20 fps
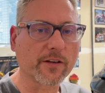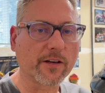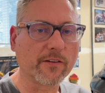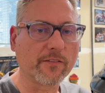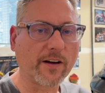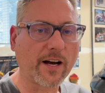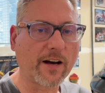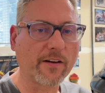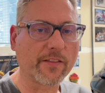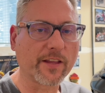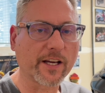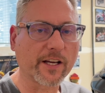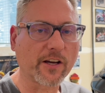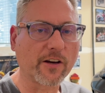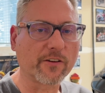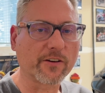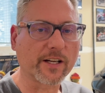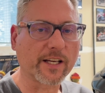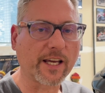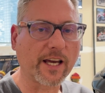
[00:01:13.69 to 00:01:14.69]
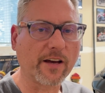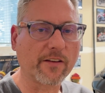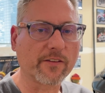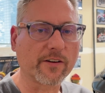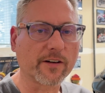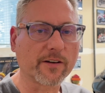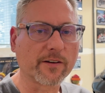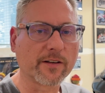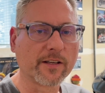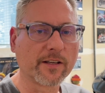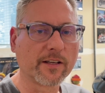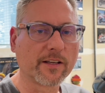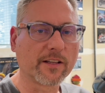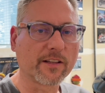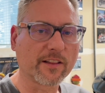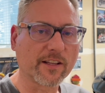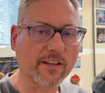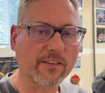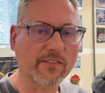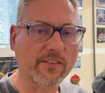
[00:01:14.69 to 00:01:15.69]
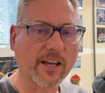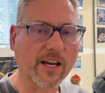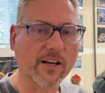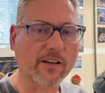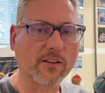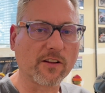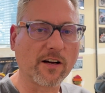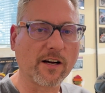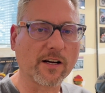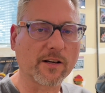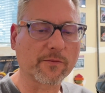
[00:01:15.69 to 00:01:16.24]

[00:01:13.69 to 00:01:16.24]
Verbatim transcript: of how they go together. Let's take a look.